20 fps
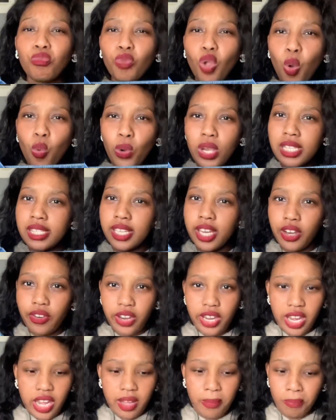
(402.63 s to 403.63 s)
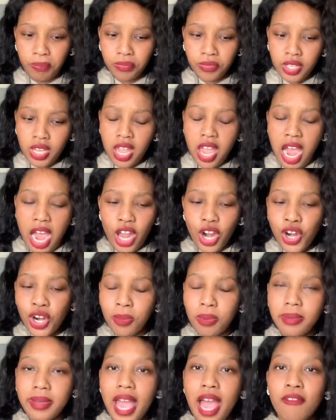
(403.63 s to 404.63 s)
waist area. I don't know,
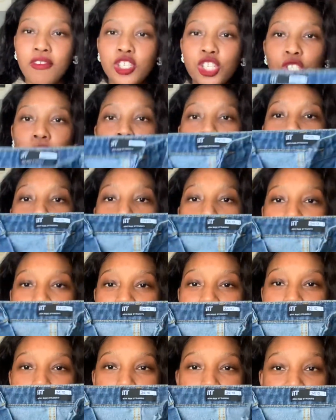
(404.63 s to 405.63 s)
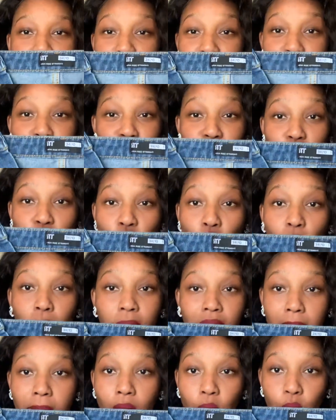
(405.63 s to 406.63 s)
maybe I have a small waist, but this is not how
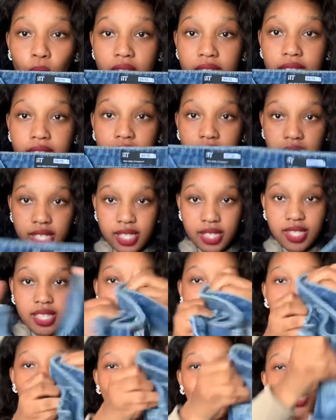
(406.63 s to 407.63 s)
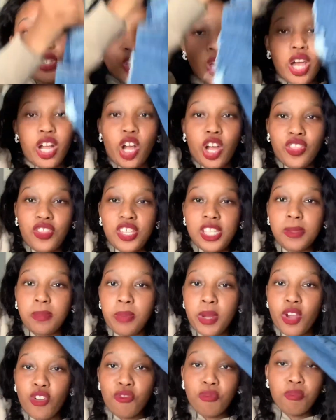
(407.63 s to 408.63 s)
big my waist is. So yeah, I've got these pair of